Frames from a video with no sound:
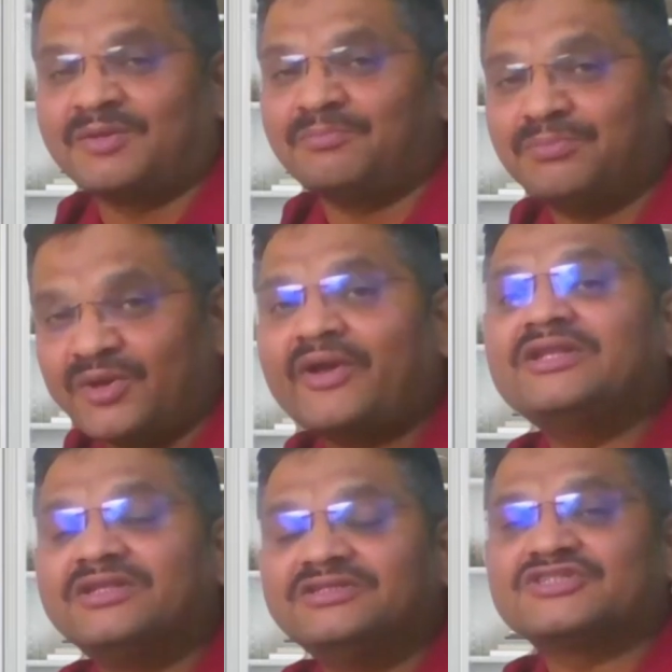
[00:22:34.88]

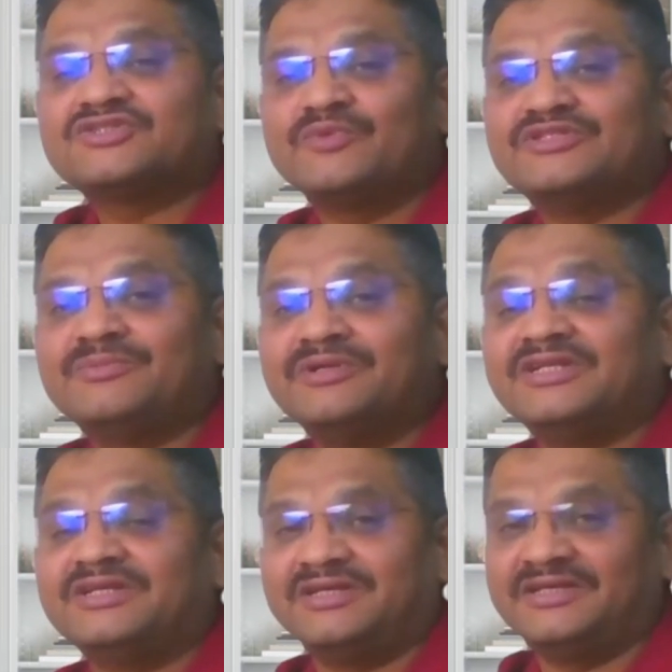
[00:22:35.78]
beyond just
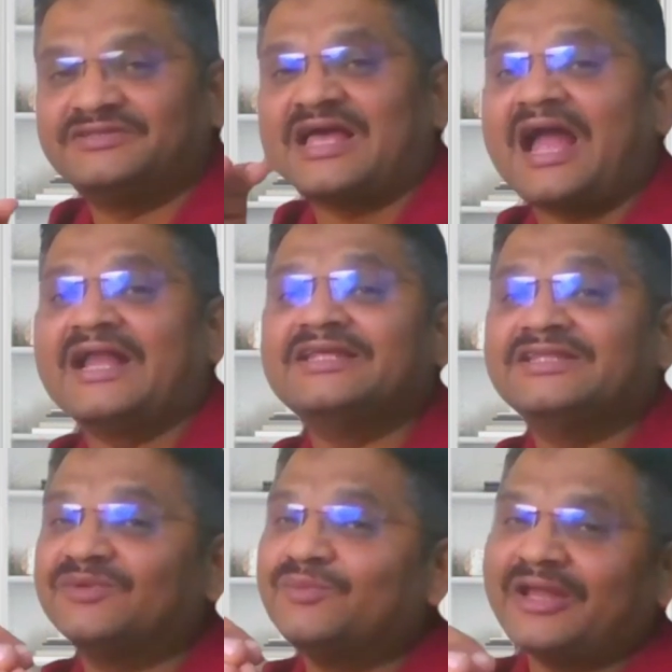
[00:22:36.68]
visibility is
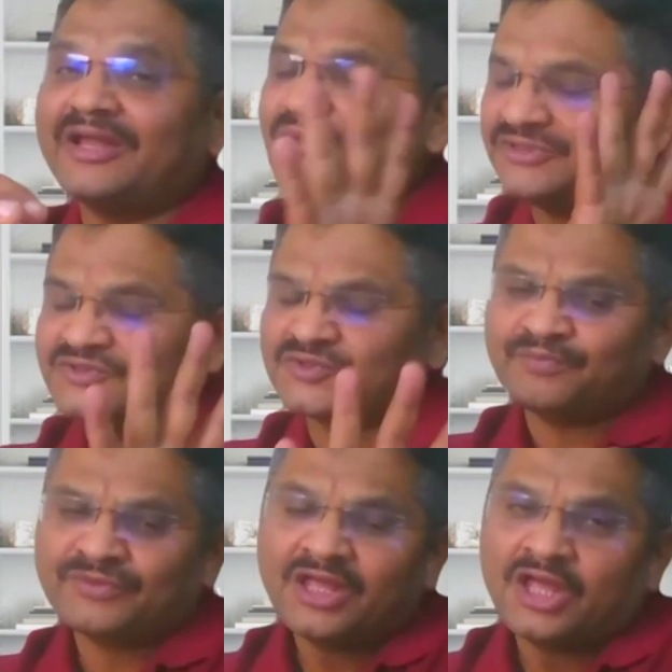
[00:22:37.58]
adding the values also.